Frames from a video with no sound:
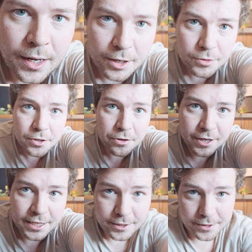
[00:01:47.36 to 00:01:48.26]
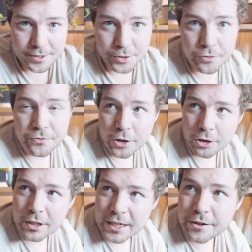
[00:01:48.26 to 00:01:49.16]
I also think that this new
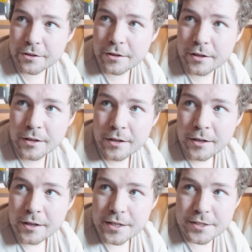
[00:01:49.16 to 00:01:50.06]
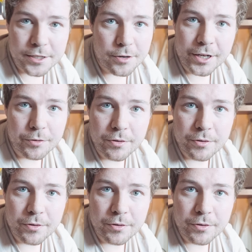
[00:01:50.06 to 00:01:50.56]
focal length is gonna like